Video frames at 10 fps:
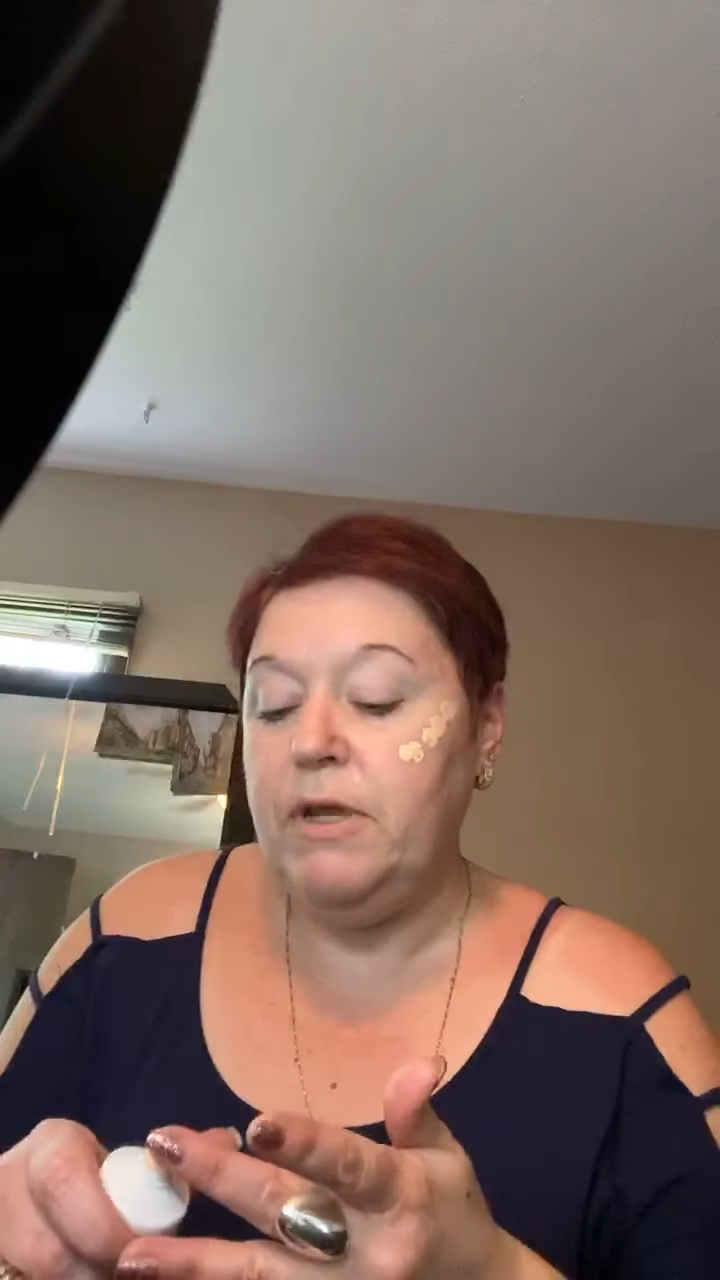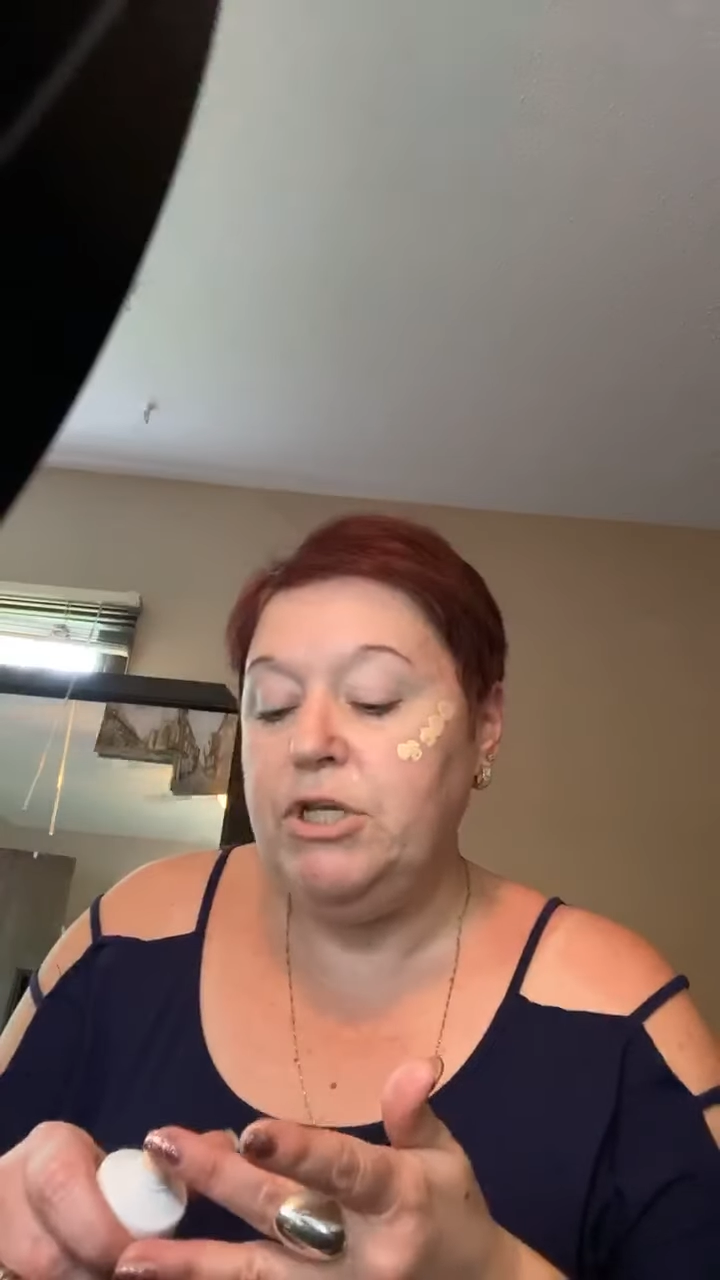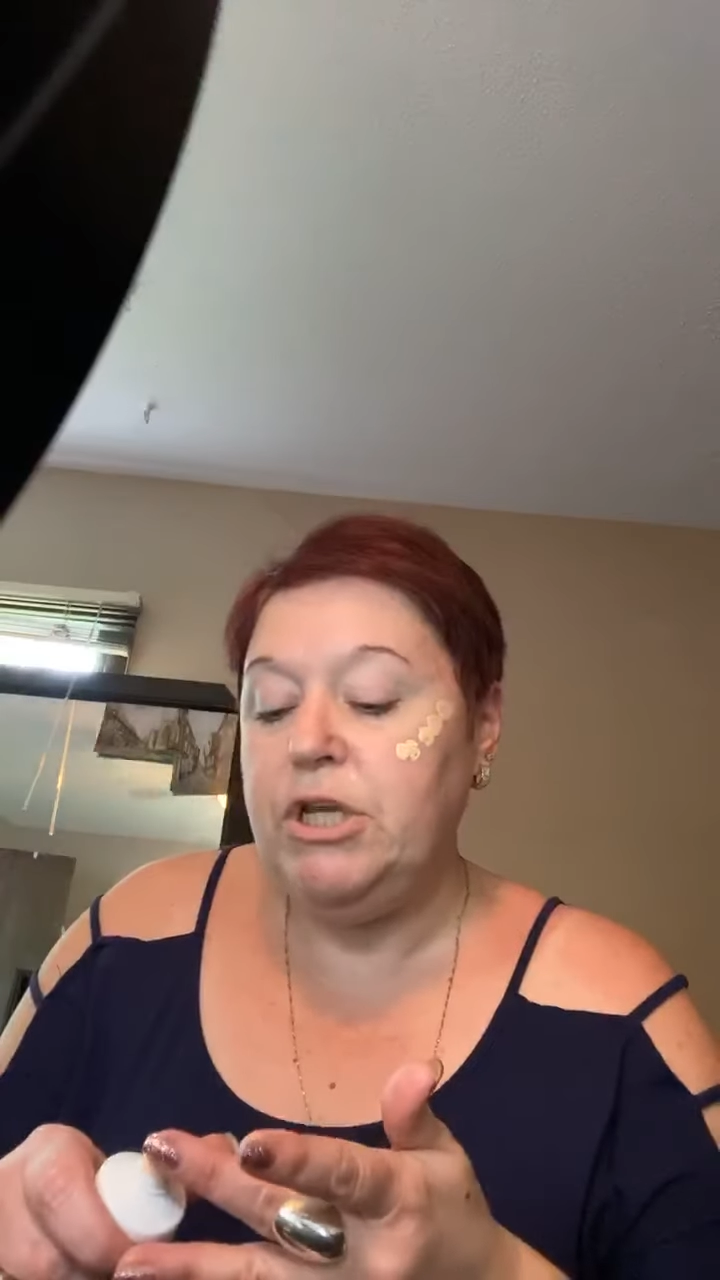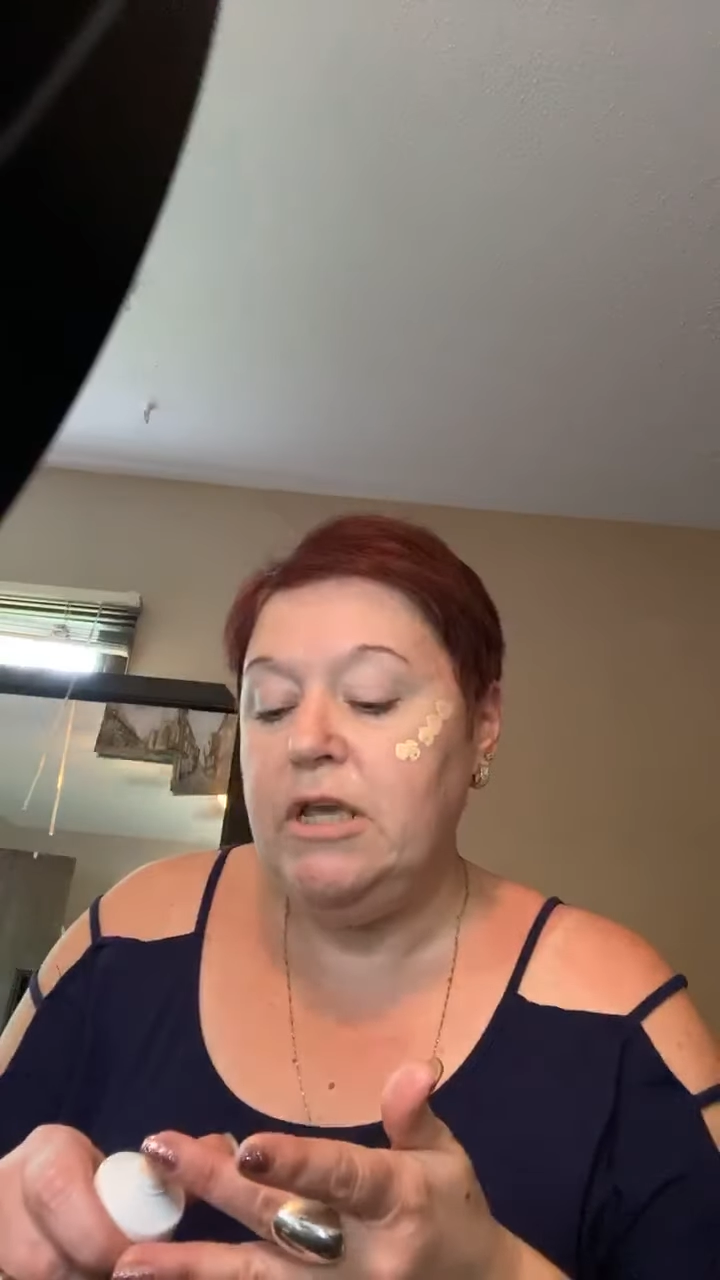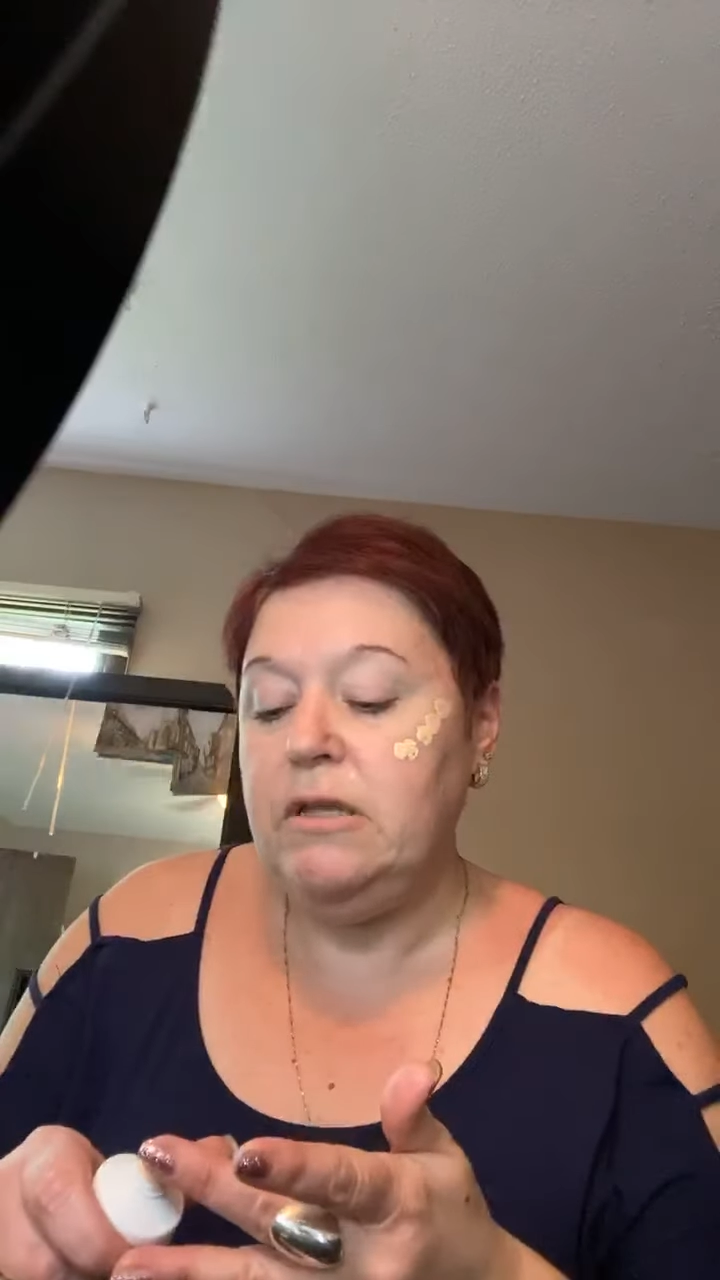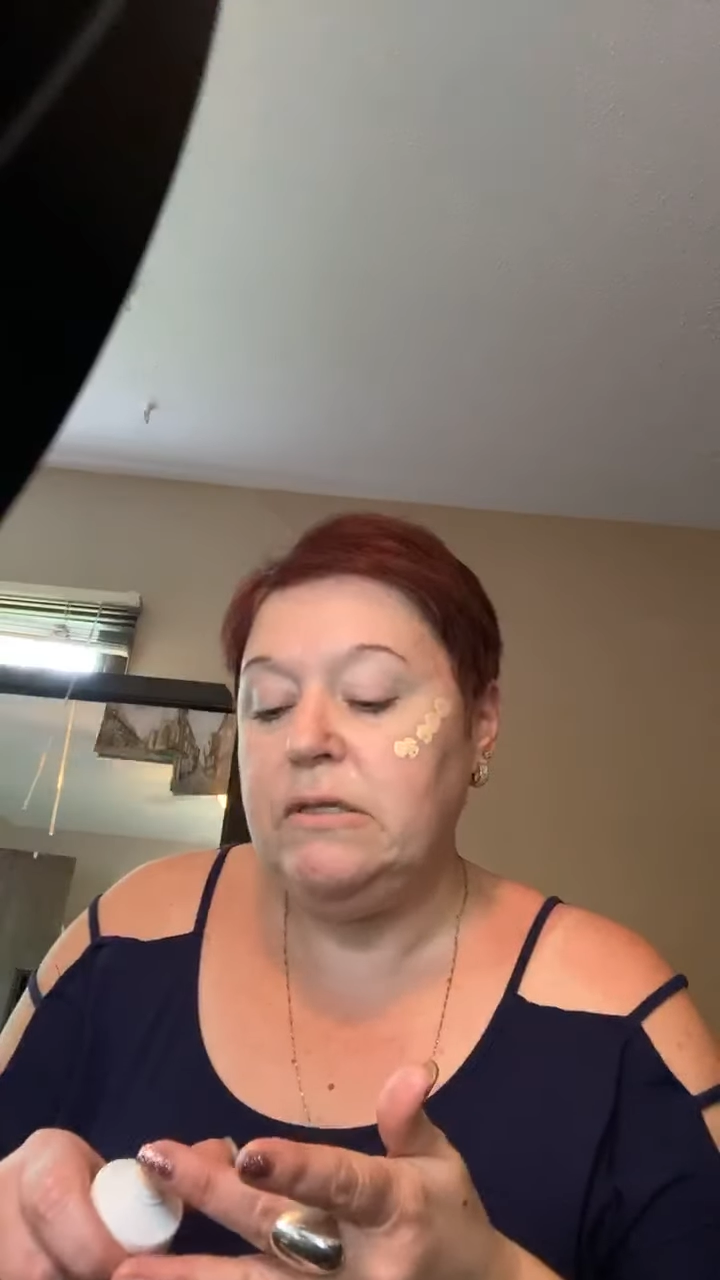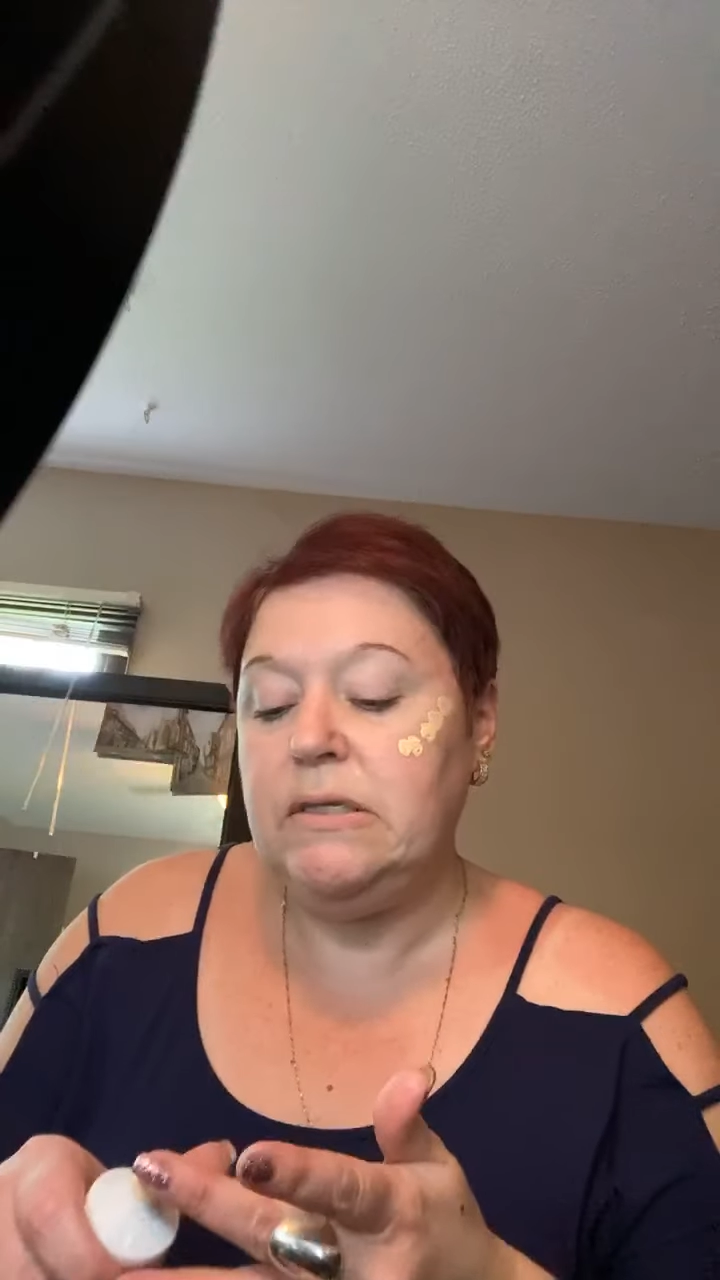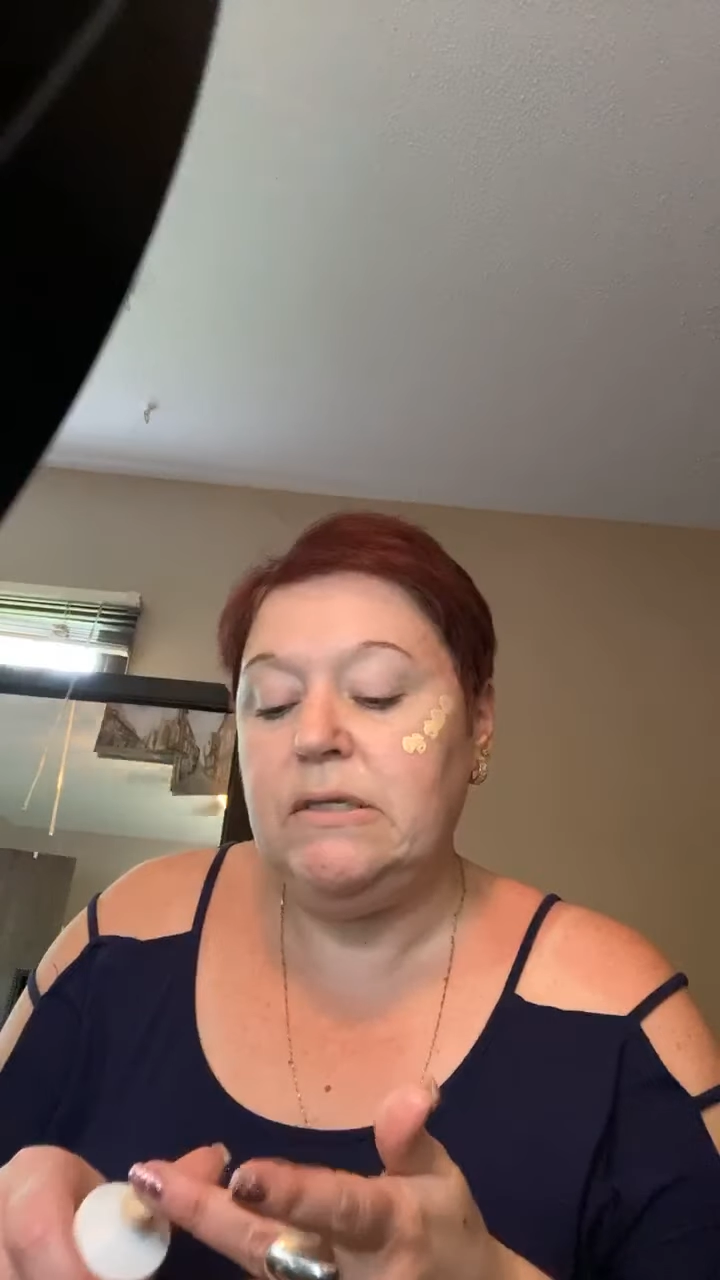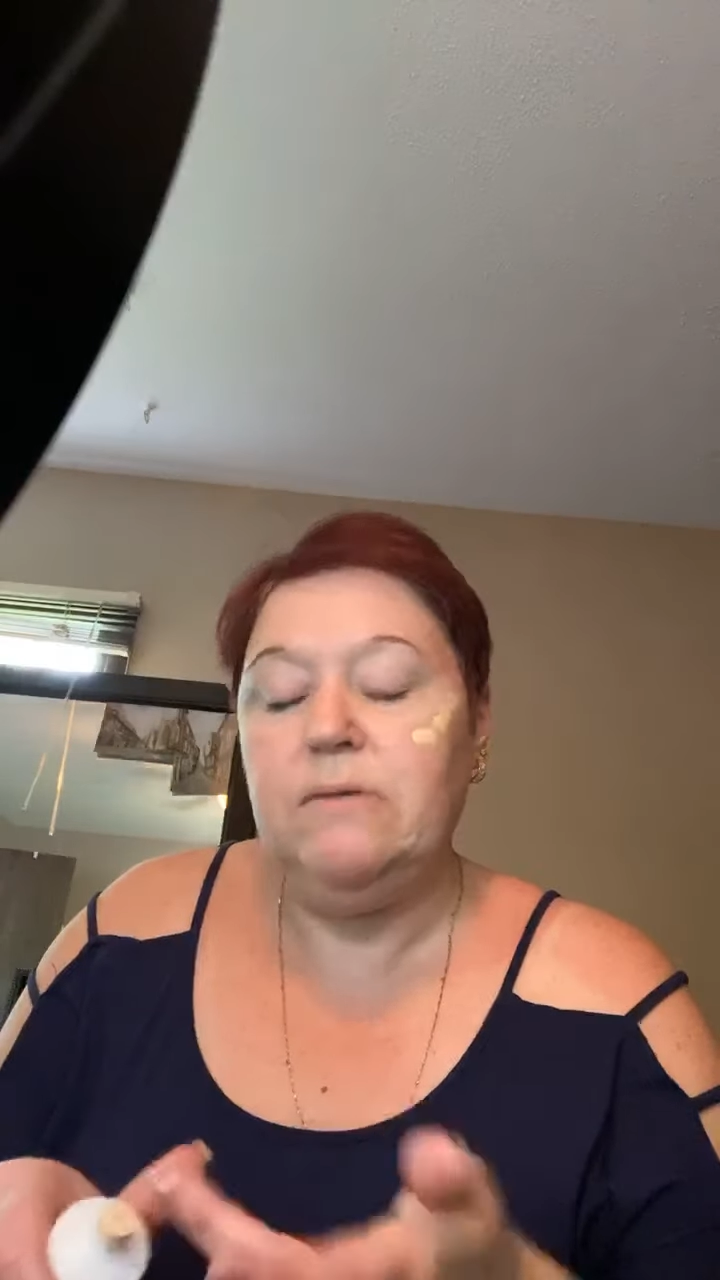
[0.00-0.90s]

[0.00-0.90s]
cheeks,